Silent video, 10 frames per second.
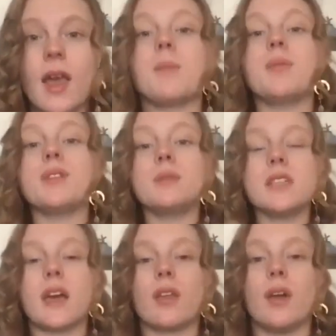and put them
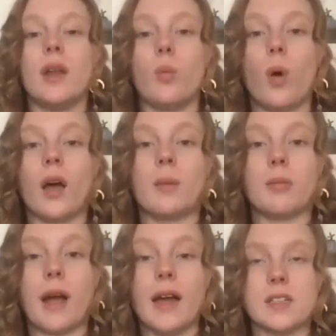together in one
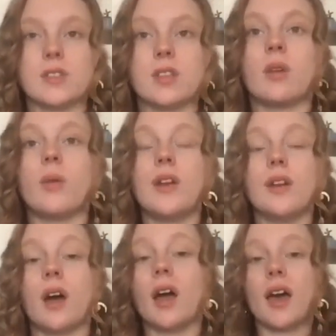practice so that we are
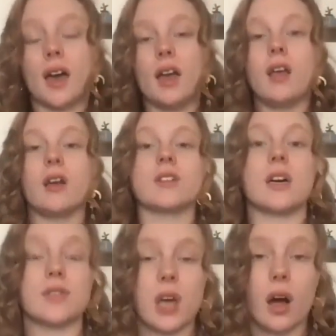not cutting
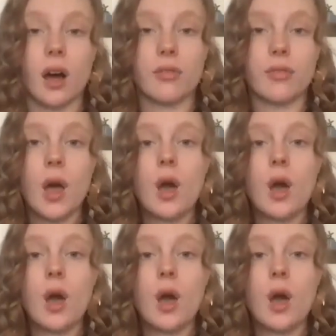ourselves off